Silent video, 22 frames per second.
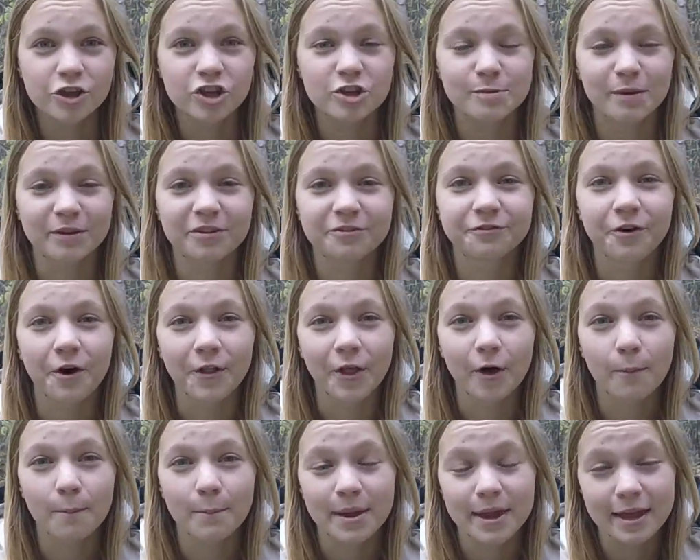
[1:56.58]
you must
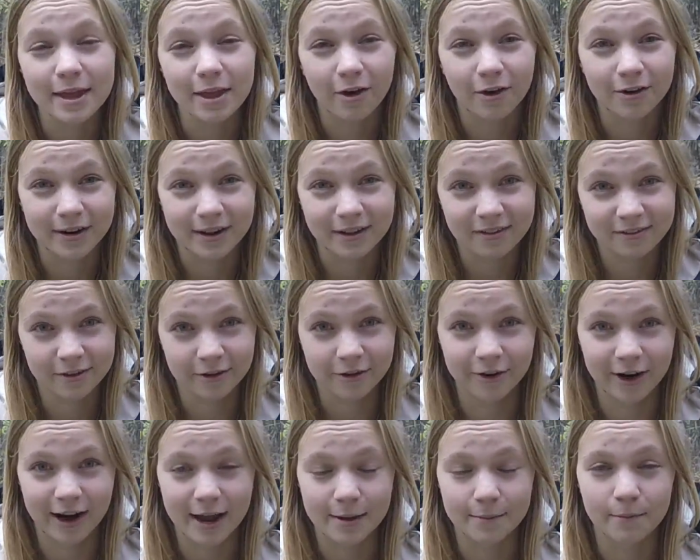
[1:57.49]
follow me on
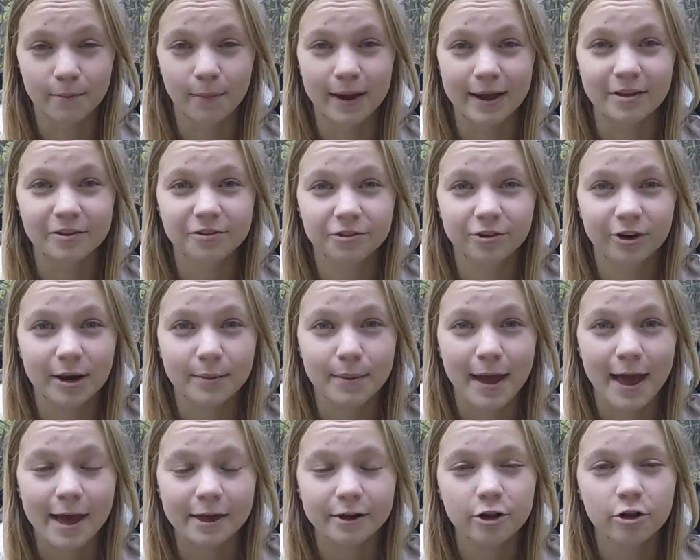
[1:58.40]
Instagram. My Instagram
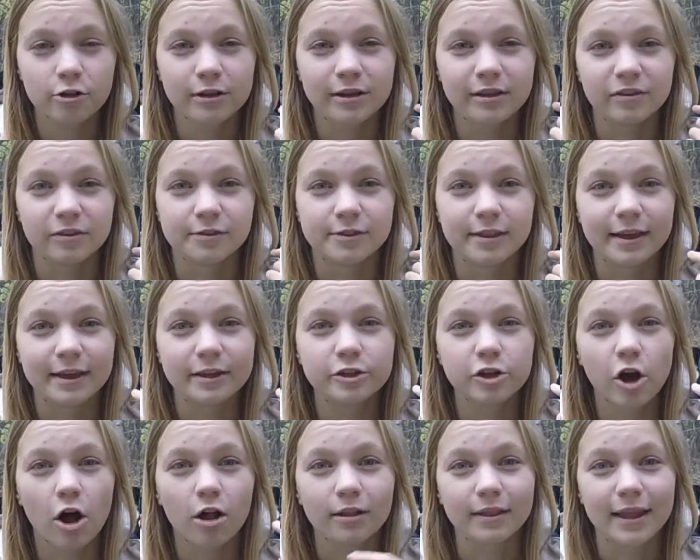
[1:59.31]
handle is ved
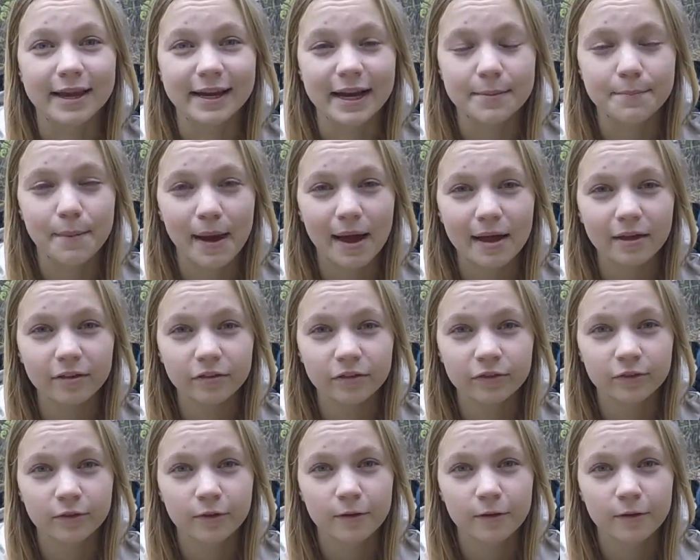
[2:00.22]
dot ladybass,